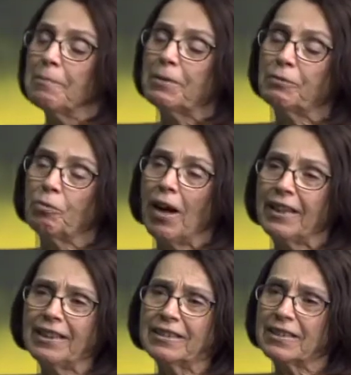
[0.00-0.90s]
But
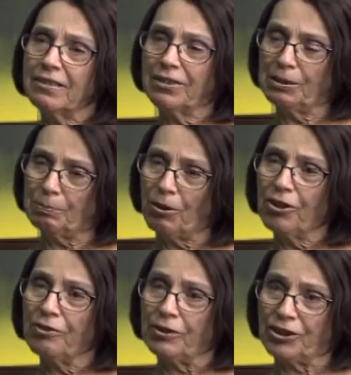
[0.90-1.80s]
writing is only a
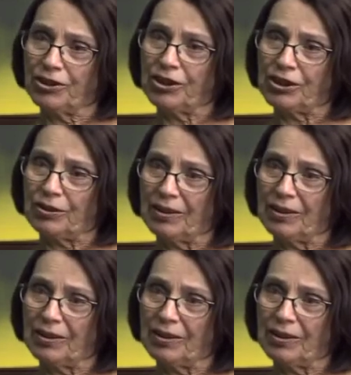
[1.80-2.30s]
part of what you do.